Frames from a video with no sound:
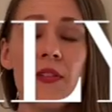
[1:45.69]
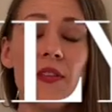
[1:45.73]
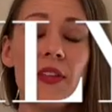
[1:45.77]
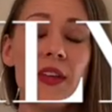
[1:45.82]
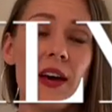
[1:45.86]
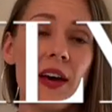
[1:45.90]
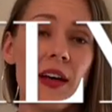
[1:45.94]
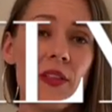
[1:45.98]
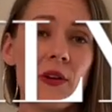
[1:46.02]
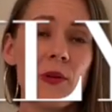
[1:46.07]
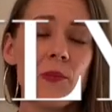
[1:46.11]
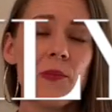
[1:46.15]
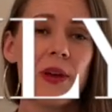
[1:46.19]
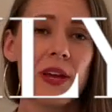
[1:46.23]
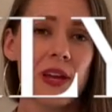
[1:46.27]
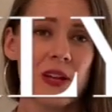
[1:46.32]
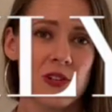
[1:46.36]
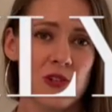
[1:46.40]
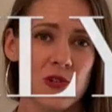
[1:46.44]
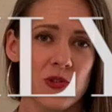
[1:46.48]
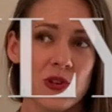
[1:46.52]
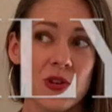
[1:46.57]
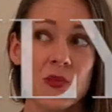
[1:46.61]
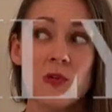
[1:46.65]
The other
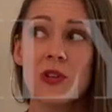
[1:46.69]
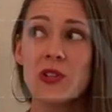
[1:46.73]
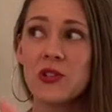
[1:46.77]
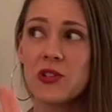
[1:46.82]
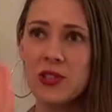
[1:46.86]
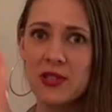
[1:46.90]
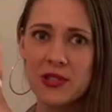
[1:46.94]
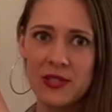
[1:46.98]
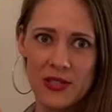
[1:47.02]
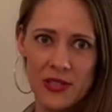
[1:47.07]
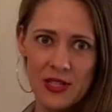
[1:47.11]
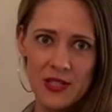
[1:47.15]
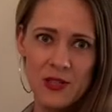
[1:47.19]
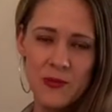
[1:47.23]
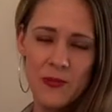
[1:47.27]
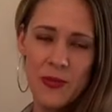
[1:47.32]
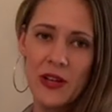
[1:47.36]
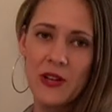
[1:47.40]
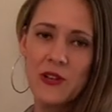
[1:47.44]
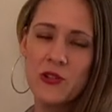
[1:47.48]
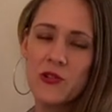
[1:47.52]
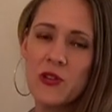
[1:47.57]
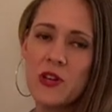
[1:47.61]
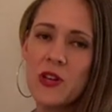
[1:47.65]
pantry, which is this
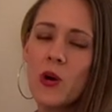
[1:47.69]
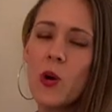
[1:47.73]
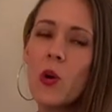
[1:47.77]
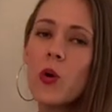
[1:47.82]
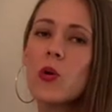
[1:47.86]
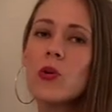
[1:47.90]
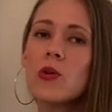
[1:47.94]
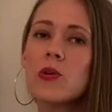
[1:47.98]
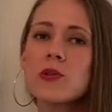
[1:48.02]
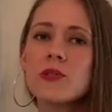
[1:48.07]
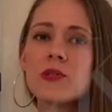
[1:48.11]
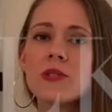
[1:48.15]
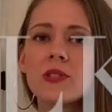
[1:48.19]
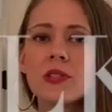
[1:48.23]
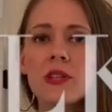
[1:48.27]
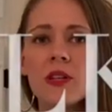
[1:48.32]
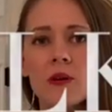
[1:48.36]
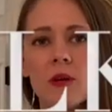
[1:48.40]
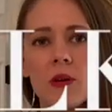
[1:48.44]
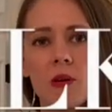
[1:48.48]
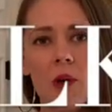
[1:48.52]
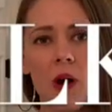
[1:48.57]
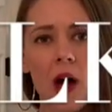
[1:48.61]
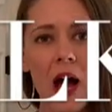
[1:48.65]
pantry, holds
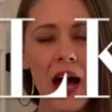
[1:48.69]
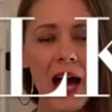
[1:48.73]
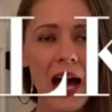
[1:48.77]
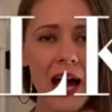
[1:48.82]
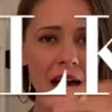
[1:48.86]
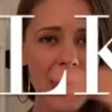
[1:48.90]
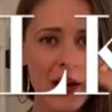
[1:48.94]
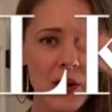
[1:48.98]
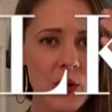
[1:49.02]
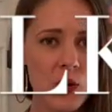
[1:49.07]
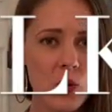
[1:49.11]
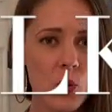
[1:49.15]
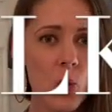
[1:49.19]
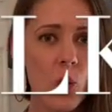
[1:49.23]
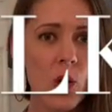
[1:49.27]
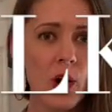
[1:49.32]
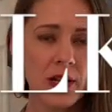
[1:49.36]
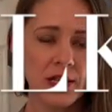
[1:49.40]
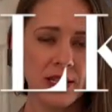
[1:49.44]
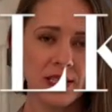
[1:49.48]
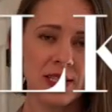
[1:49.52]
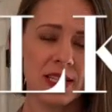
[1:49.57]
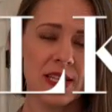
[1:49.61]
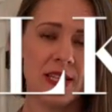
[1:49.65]
higher
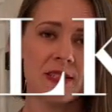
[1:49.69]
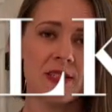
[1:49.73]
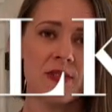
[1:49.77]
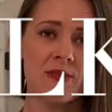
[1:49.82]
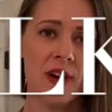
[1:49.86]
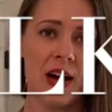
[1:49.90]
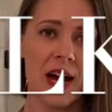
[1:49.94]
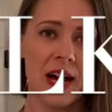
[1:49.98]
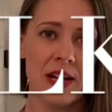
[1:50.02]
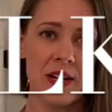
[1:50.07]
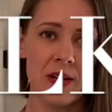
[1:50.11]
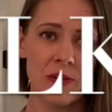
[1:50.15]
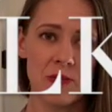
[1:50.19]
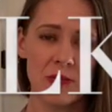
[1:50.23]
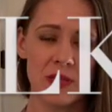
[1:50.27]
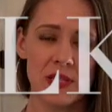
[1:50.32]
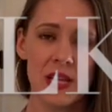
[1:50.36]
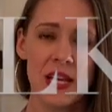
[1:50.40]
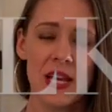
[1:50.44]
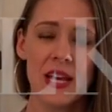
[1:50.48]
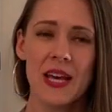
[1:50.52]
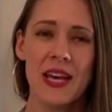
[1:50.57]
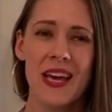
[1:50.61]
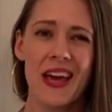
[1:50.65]
quantities of items
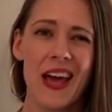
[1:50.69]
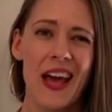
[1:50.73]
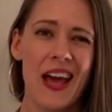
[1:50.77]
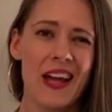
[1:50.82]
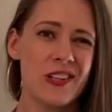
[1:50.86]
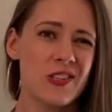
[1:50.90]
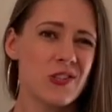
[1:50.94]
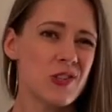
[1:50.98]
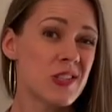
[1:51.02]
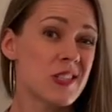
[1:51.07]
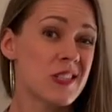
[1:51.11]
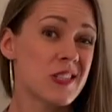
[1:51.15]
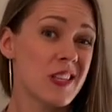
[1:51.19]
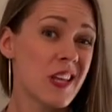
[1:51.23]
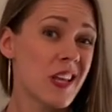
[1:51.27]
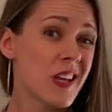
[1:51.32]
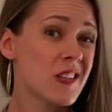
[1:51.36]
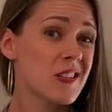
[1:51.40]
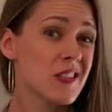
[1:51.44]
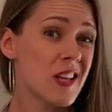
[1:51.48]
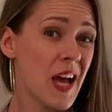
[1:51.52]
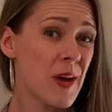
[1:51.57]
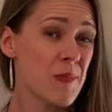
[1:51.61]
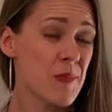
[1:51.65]
and just
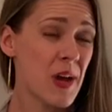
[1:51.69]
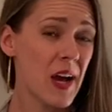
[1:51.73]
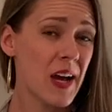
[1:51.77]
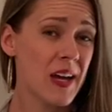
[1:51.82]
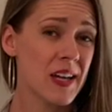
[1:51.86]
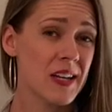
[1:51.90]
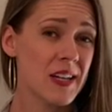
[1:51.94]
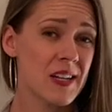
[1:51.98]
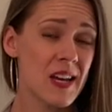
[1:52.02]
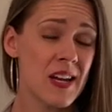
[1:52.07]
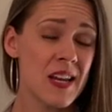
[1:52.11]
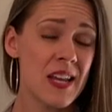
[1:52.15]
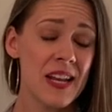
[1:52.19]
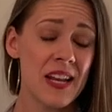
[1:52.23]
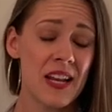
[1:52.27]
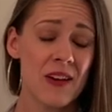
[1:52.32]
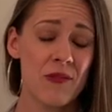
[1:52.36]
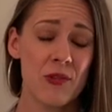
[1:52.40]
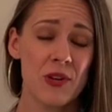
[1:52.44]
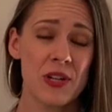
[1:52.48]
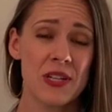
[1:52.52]
things I'm not going to need every